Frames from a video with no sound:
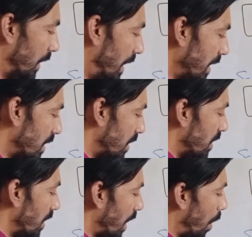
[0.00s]

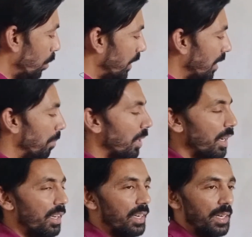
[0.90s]
this outer
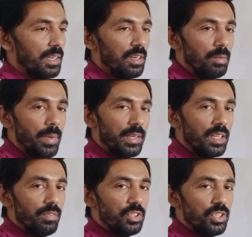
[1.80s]
blood retinal
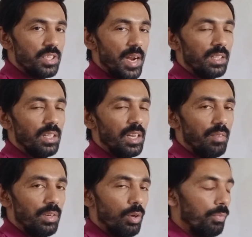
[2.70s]
barrier, which is at the
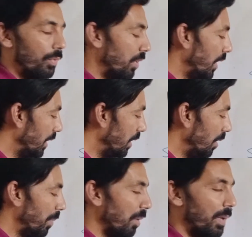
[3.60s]
level of
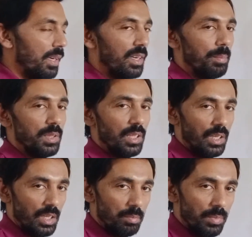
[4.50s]
retinal pigmented
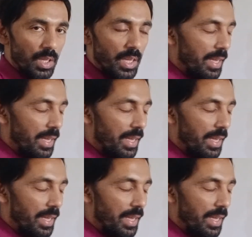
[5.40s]
epithelium,